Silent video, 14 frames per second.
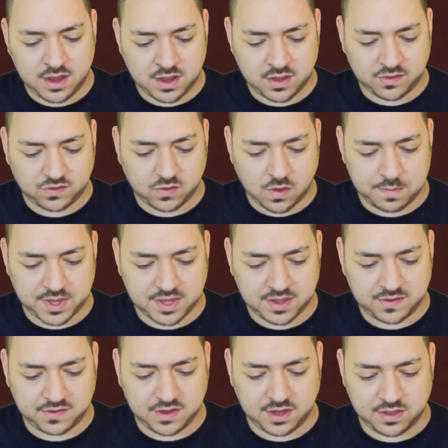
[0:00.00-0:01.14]
So I'm
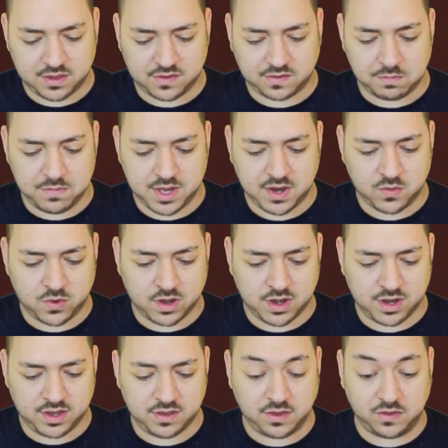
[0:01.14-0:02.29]
guessing this mini one
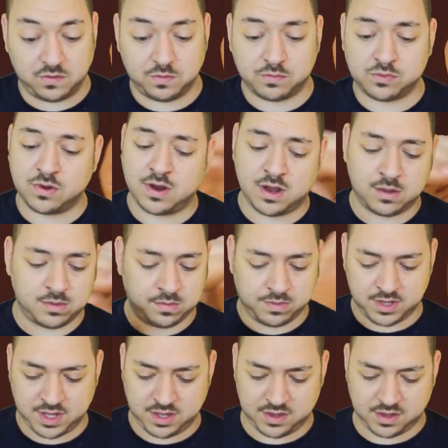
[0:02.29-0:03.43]
is
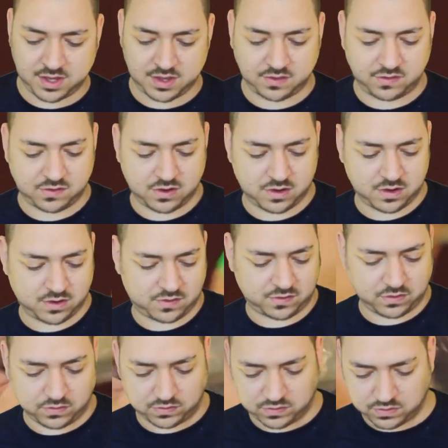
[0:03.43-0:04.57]
probably the Kickstarter
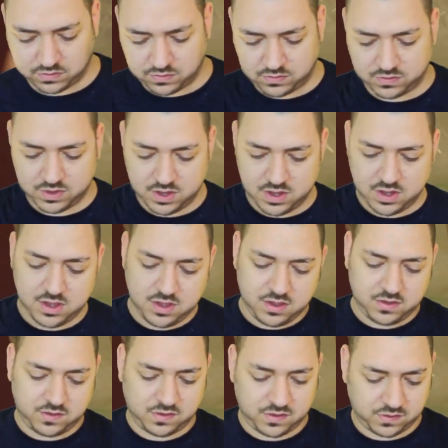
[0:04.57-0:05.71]
exclusive.
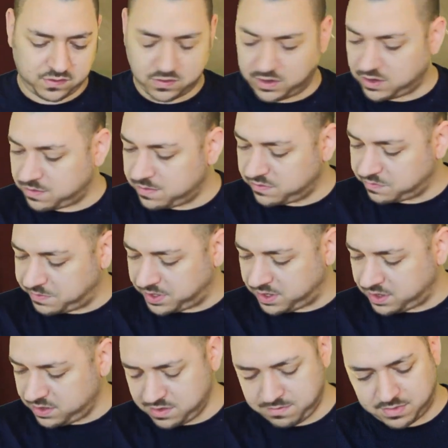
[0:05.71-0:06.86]
So here must be
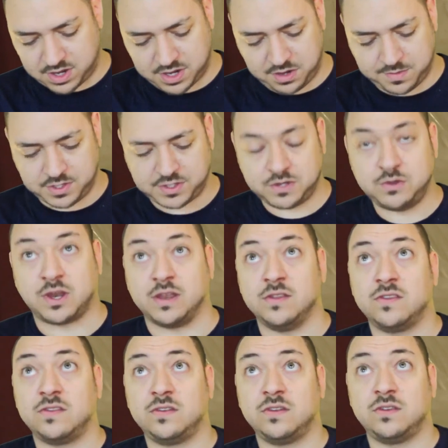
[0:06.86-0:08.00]
the monument
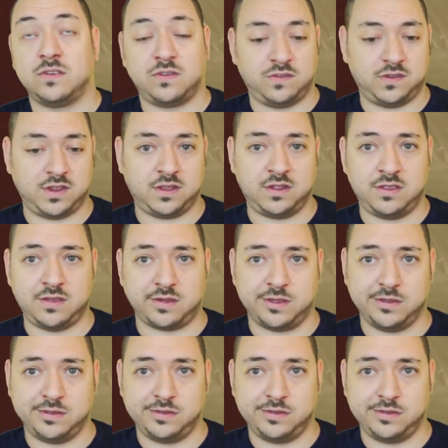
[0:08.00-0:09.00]
tokens. Let's take a look.